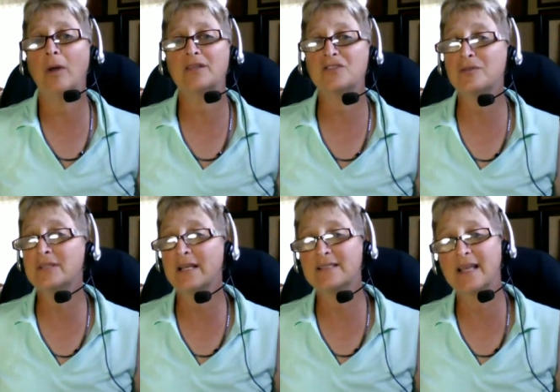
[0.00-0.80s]
And as soon
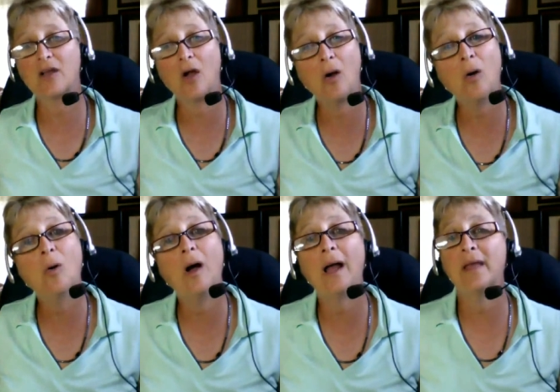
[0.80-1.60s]
as I say
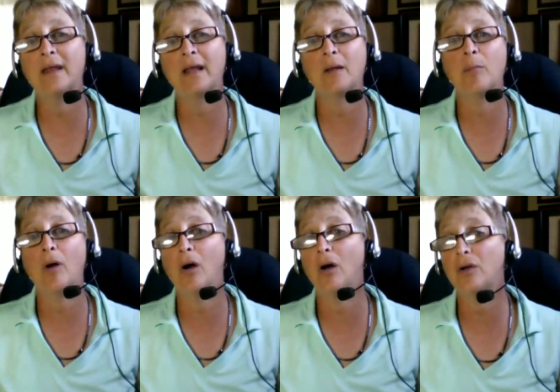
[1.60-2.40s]
go, I'm hitting a
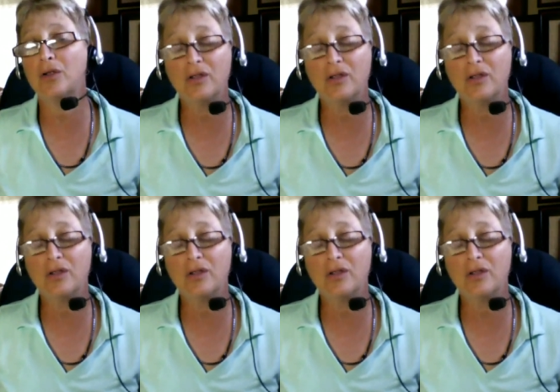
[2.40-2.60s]
ball.